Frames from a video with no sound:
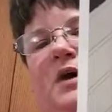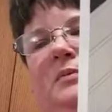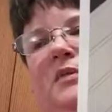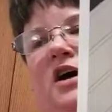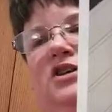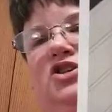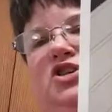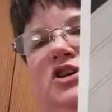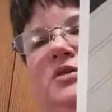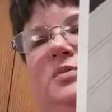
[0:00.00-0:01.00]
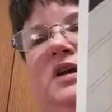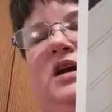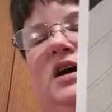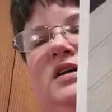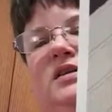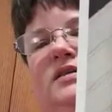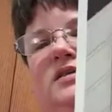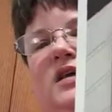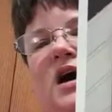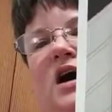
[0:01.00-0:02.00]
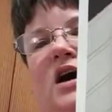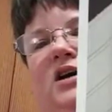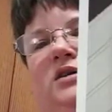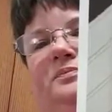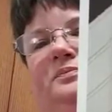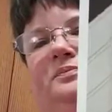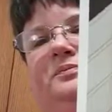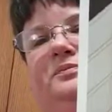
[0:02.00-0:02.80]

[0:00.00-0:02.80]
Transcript: but I'm not sure because um,